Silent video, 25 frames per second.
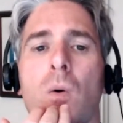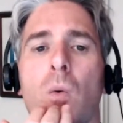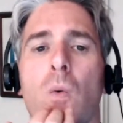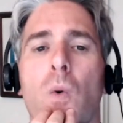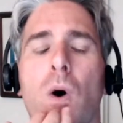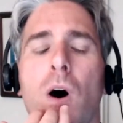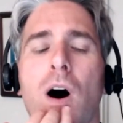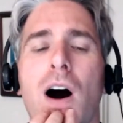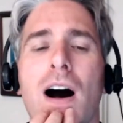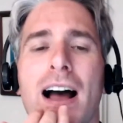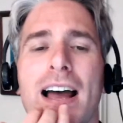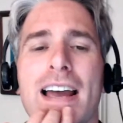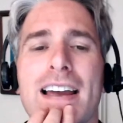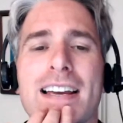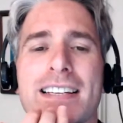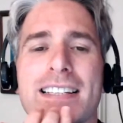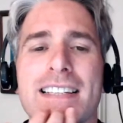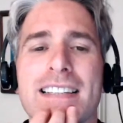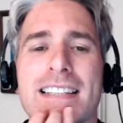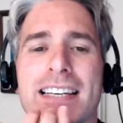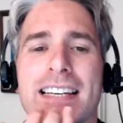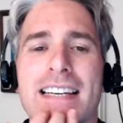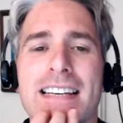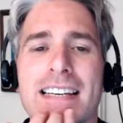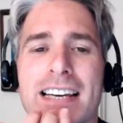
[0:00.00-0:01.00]
Why is
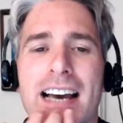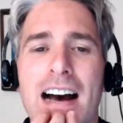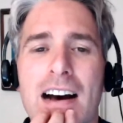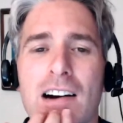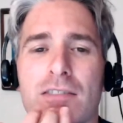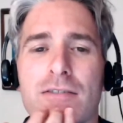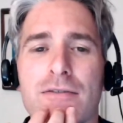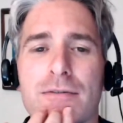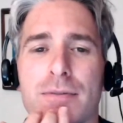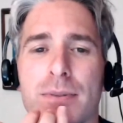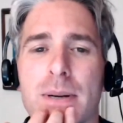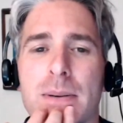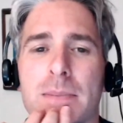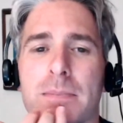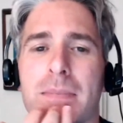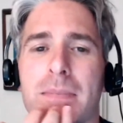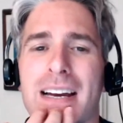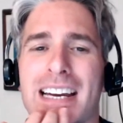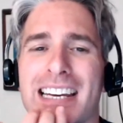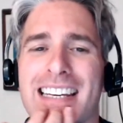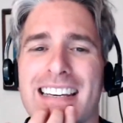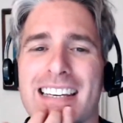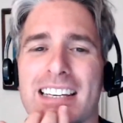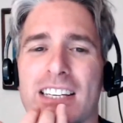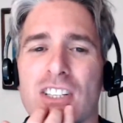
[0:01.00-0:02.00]
the government
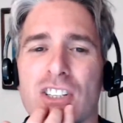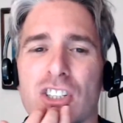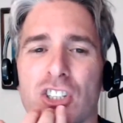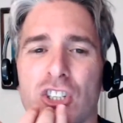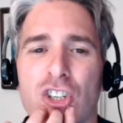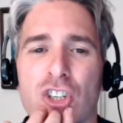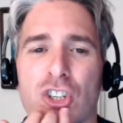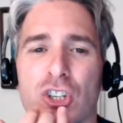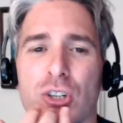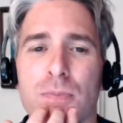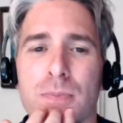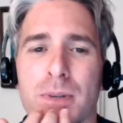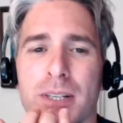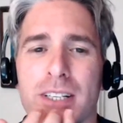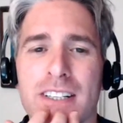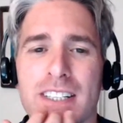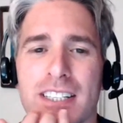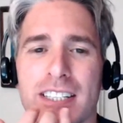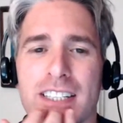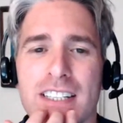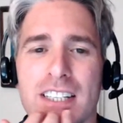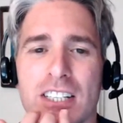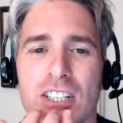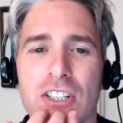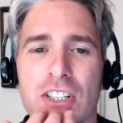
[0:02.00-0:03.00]
making stupid
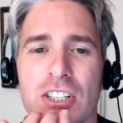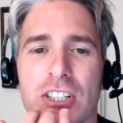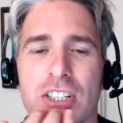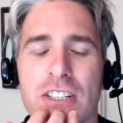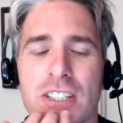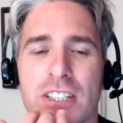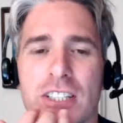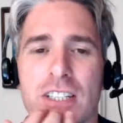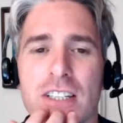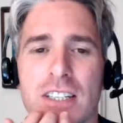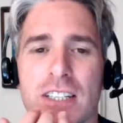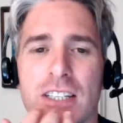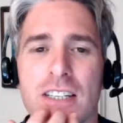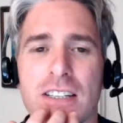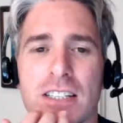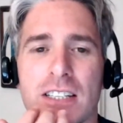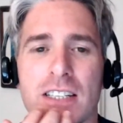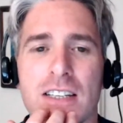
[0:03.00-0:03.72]
decisions?